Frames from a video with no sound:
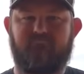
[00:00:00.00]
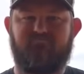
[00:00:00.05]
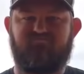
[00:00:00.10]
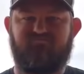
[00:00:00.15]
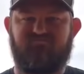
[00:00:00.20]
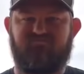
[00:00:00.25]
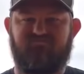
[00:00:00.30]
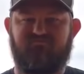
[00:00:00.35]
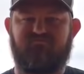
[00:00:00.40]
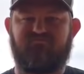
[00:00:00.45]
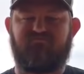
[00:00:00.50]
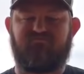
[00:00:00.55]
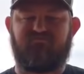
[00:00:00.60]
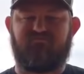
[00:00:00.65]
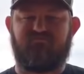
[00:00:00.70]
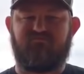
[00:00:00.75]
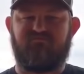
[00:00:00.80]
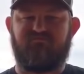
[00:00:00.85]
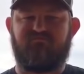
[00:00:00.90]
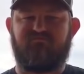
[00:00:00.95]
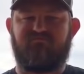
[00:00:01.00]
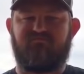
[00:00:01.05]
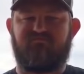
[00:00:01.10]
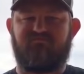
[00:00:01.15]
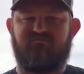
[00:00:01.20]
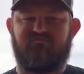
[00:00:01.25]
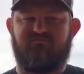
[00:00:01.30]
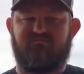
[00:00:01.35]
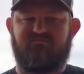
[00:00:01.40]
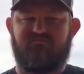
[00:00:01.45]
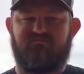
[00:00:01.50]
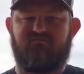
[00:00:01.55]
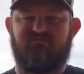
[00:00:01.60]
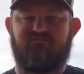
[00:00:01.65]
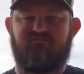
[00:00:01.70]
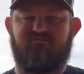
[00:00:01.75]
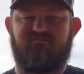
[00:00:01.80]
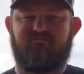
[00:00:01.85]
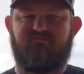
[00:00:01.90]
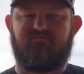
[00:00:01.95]

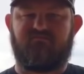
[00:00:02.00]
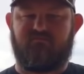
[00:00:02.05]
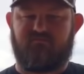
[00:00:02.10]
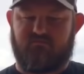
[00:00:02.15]
Nothing is said.